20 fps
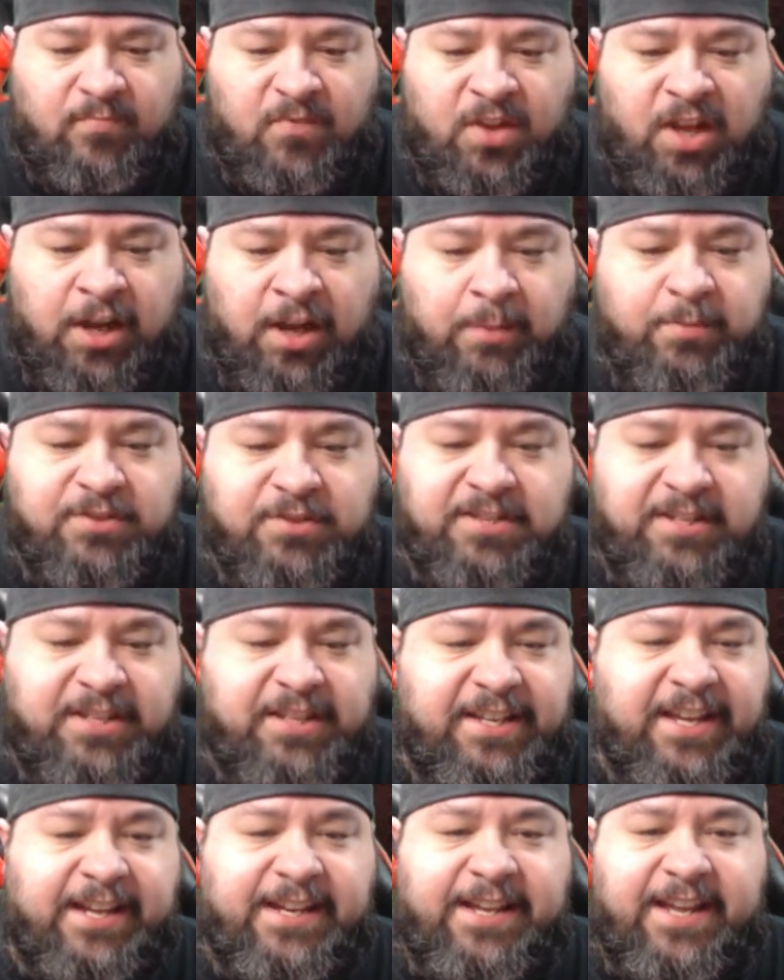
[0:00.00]
Obviously
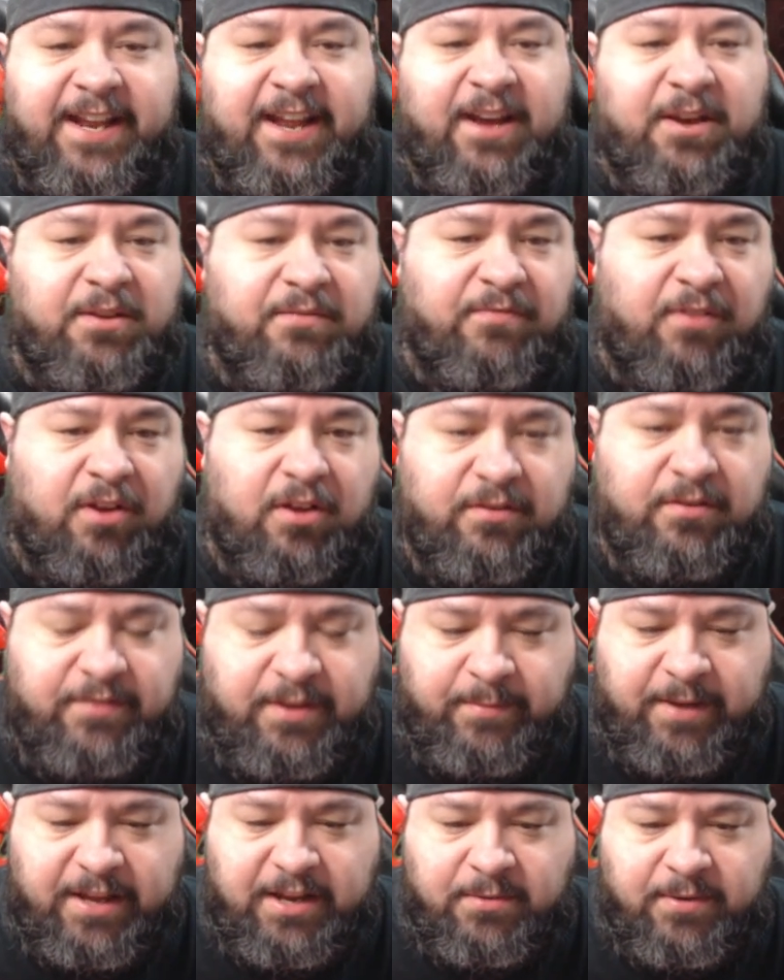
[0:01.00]
can get out of all of
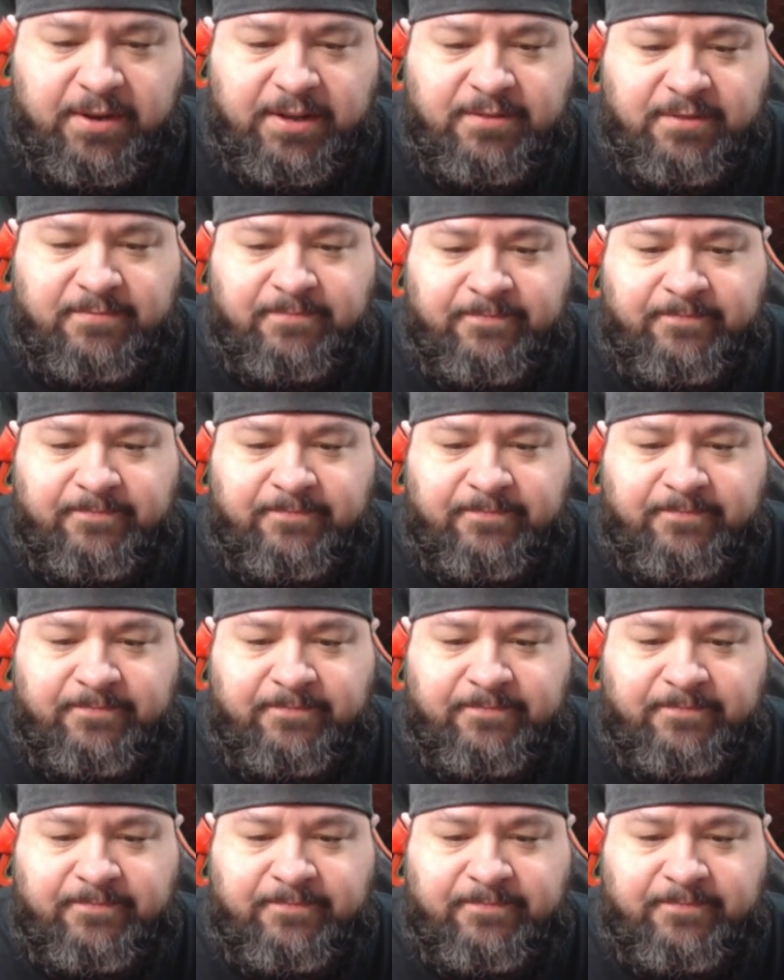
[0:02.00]
them anyway.